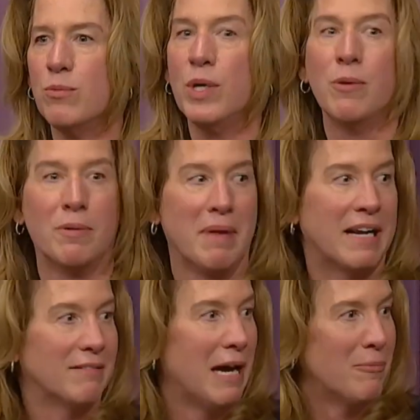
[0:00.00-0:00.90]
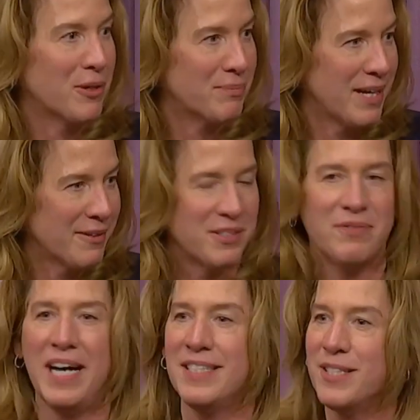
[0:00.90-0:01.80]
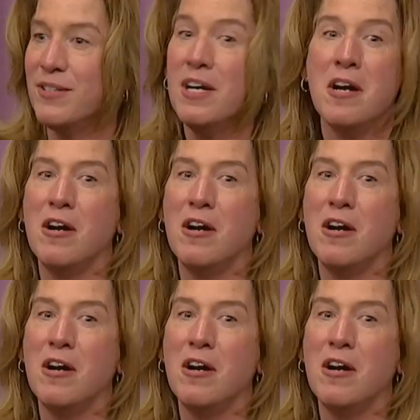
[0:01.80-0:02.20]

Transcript: we would make a lot more progress faster.